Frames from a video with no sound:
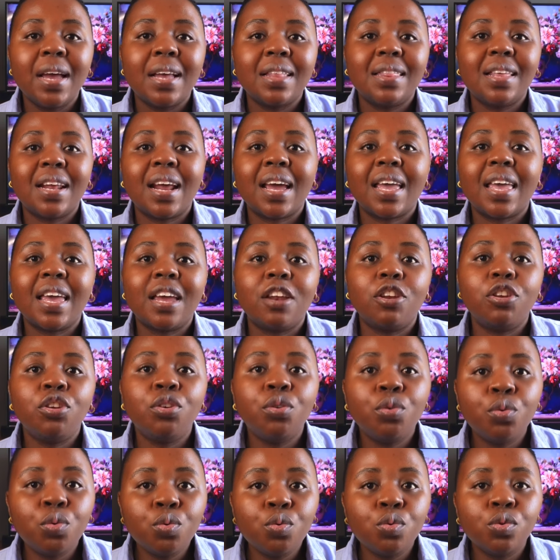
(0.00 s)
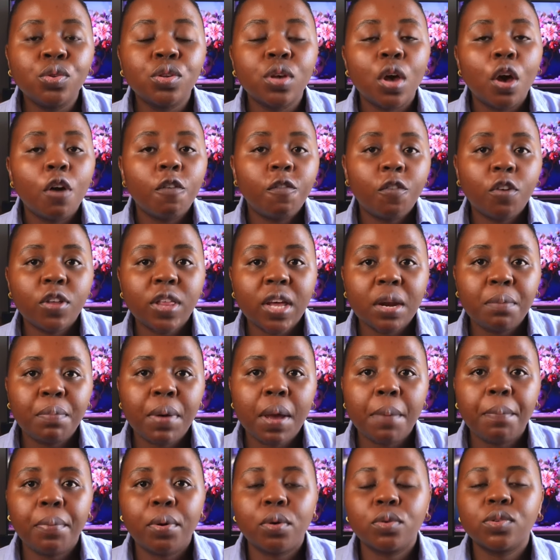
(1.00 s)
that I can use for that
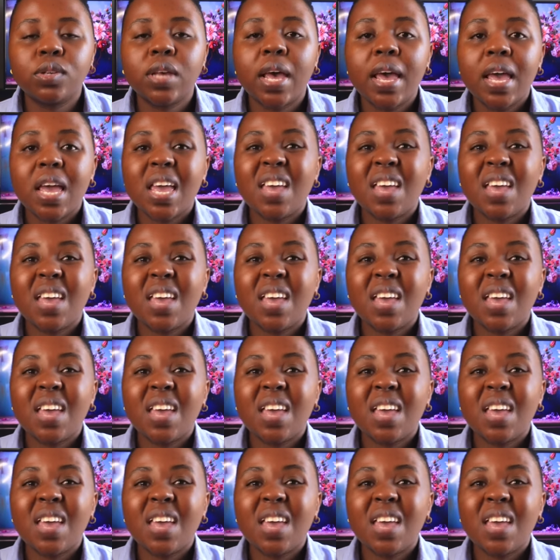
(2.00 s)
purpose.